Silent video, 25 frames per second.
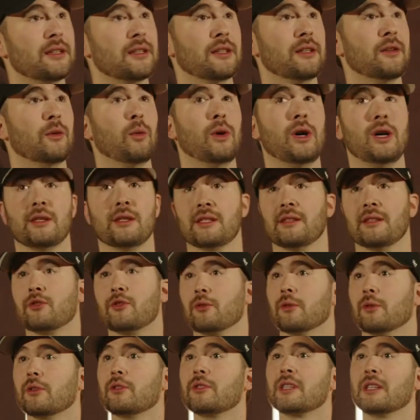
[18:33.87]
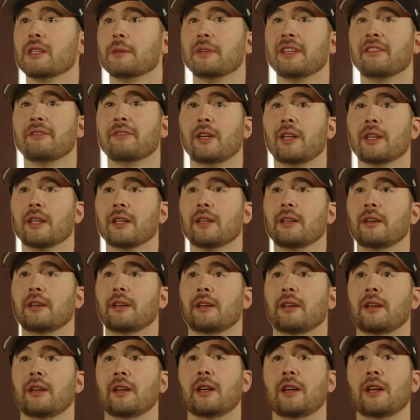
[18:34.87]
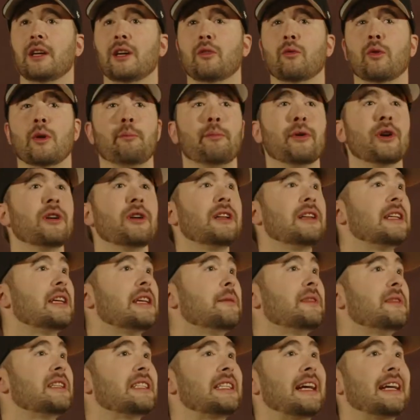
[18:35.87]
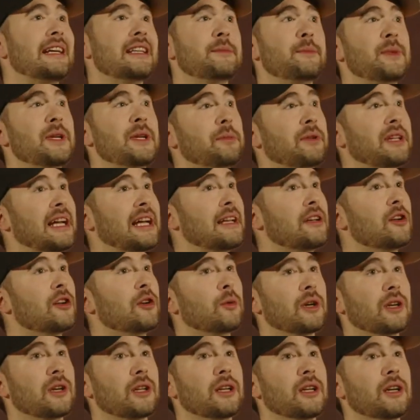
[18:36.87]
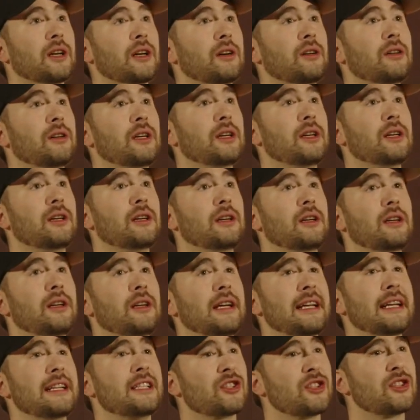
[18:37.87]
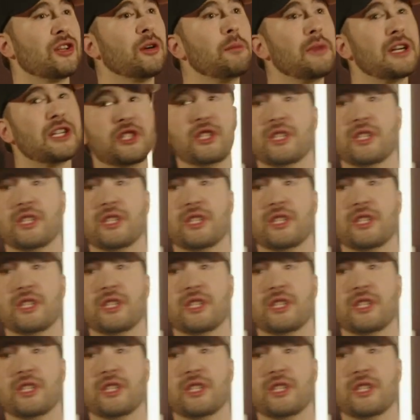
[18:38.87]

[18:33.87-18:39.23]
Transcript: walls of Jerusalem had fallen. What burdened him is that his people had nowhere to go. It's so much